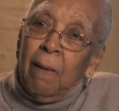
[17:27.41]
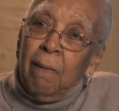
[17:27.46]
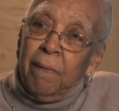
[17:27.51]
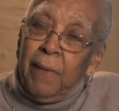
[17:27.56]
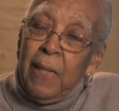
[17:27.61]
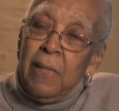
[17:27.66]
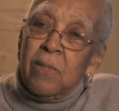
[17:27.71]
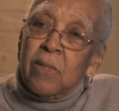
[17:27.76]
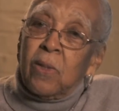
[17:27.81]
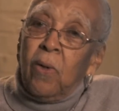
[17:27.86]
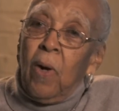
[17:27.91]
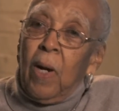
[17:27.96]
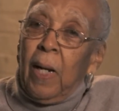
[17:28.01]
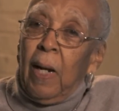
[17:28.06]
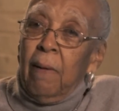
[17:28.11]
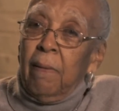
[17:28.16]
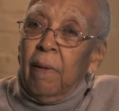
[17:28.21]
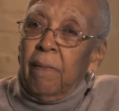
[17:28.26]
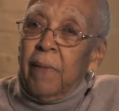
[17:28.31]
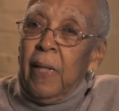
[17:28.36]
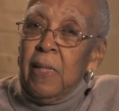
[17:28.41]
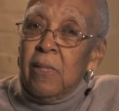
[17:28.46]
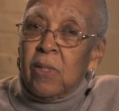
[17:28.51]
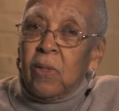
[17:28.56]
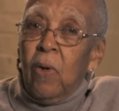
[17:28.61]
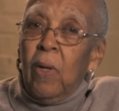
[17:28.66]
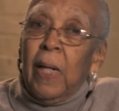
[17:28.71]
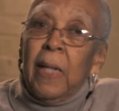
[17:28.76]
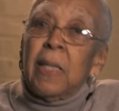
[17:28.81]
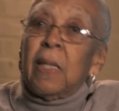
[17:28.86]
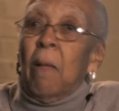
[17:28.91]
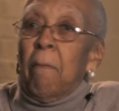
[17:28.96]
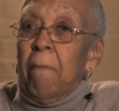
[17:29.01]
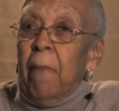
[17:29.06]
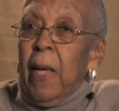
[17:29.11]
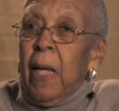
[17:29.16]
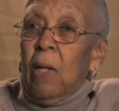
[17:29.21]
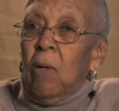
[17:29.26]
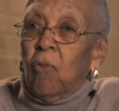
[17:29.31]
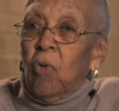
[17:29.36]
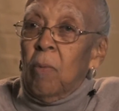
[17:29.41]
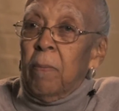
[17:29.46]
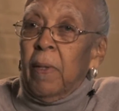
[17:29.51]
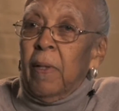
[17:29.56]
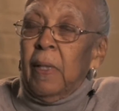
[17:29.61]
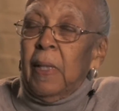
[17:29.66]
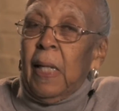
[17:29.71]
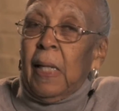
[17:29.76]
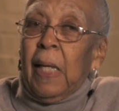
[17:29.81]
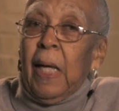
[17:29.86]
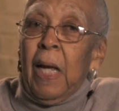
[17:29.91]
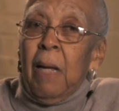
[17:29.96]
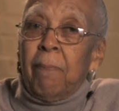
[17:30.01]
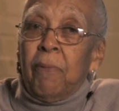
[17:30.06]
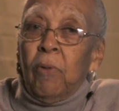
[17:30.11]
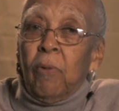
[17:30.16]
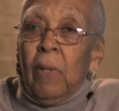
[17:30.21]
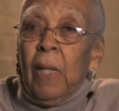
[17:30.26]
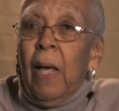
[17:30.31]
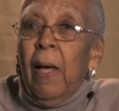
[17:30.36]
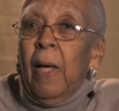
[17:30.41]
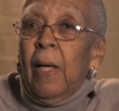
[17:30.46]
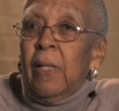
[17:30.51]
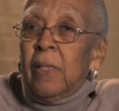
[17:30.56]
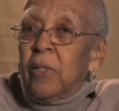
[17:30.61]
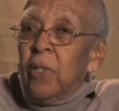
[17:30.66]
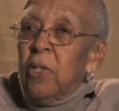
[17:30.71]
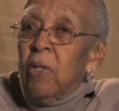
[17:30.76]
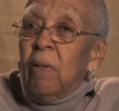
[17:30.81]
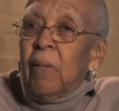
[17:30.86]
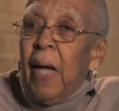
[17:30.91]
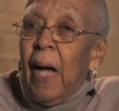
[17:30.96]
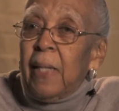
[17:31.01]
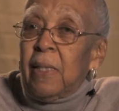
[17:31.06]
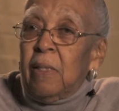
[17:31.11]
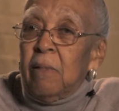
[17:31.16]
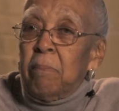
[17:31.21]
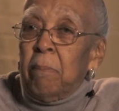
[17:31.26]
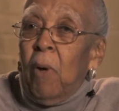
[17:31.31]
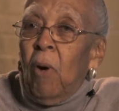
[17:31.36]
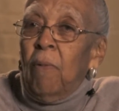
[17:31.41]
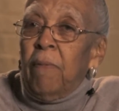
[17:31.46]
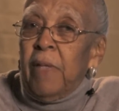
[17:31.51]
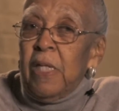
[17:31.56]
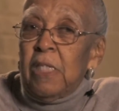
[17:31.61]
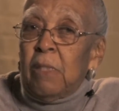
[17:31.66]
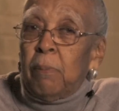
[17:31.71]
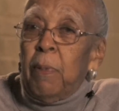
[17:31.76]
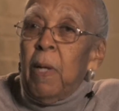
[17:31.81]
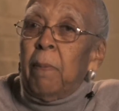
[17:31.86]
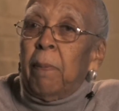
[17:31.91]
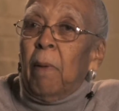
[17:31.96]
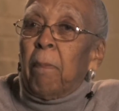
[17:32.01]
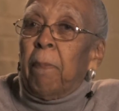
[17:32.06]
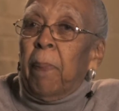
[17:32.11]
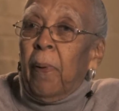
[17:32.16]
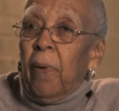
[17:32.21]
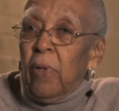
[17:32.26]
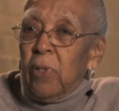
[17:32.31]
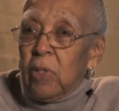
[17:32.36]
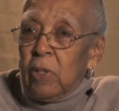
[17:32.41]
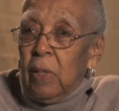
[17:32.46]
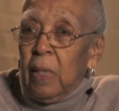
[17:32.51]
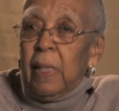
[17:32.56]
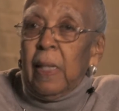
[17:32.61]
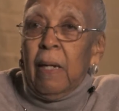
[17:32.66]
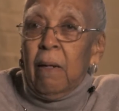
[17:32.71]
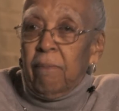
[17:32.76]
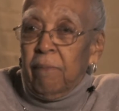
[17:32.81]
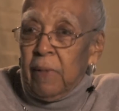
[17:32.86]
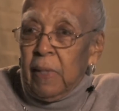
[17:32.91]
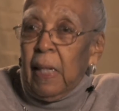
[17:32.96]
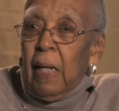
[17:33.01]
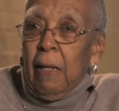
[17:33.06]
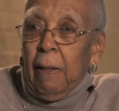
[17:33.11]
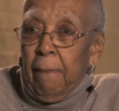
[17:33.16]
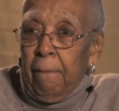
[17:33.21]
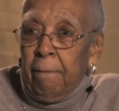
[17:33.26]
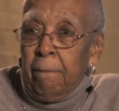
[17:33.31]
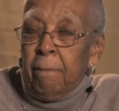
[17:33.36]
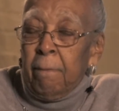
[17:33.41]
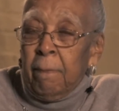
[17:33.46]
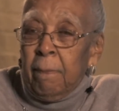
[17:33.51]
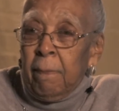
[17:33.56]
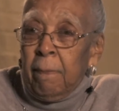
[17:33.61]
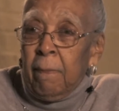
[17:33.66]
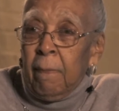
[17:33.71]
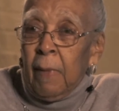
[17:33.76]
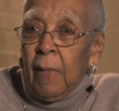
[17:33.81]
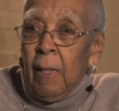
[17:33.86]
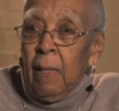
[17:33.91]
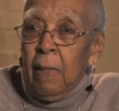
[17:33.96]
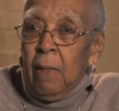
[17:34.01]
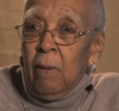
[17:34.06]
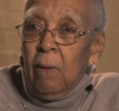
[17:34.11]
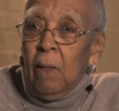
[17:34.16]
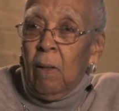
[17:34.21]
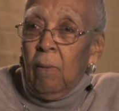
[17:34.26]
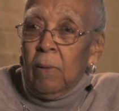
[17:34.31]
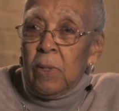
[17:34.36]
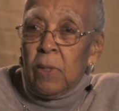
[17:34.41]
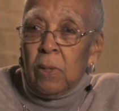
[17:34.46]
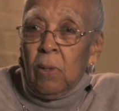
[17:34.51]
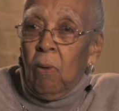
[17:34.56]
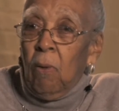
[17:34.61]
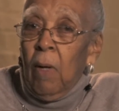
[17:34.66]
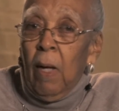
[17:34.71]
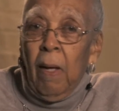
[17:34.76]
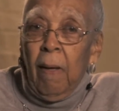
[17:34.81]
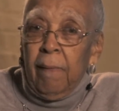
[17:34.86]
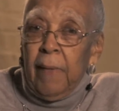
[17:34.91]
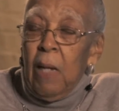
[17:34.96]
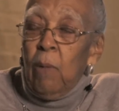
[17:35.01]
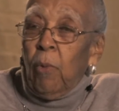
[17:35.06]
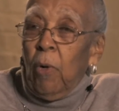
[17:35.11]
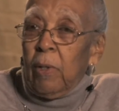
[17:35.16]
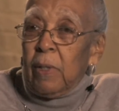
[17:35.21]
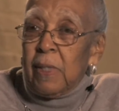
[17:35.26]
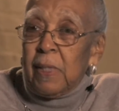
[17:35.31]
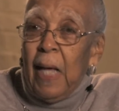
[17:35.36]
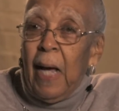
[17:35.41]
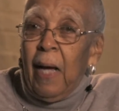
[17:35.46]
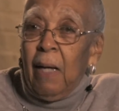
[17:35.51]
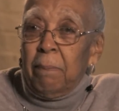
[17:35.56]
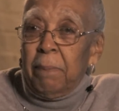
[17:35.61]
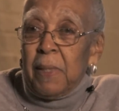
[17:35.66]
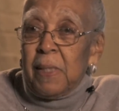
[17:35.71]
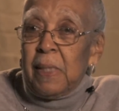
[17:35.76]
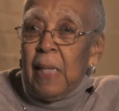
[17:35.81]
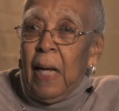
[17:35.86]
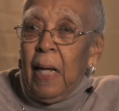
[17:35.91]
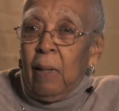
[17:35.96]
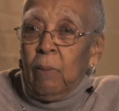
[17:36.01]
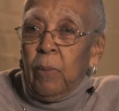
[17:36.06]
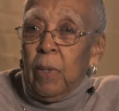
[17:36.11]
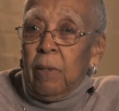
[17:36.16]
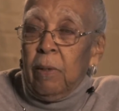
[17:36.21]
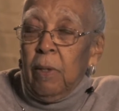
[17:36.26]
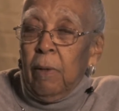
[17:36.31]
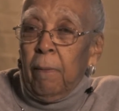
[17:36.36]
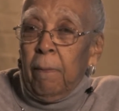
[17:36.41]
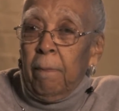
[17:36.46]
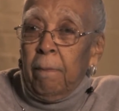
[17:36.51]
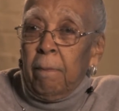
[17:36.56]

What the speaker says: They started in the mailroom, and then they came through the lab. So you got to know these people personally every day, so they work side by side with you.